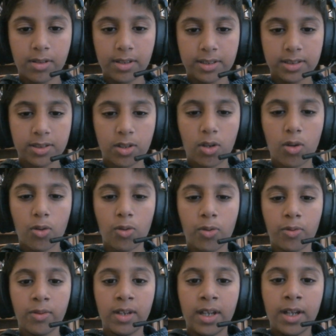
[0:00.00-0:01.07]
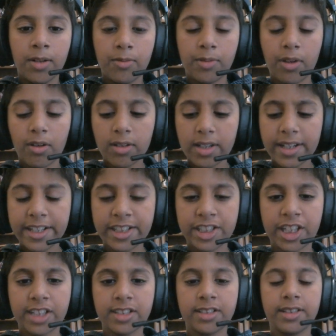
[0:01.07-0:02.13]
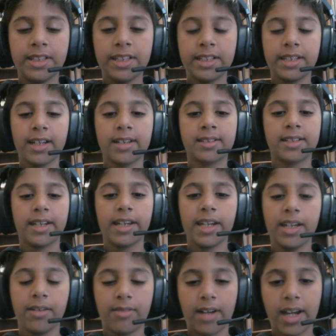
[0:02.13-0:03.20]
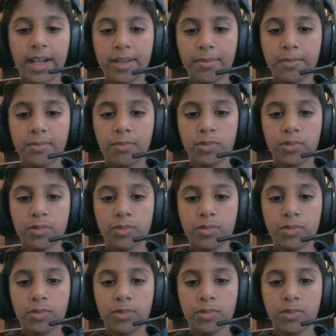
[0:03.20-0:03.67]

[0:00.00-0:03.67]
so we already changed the text A, right?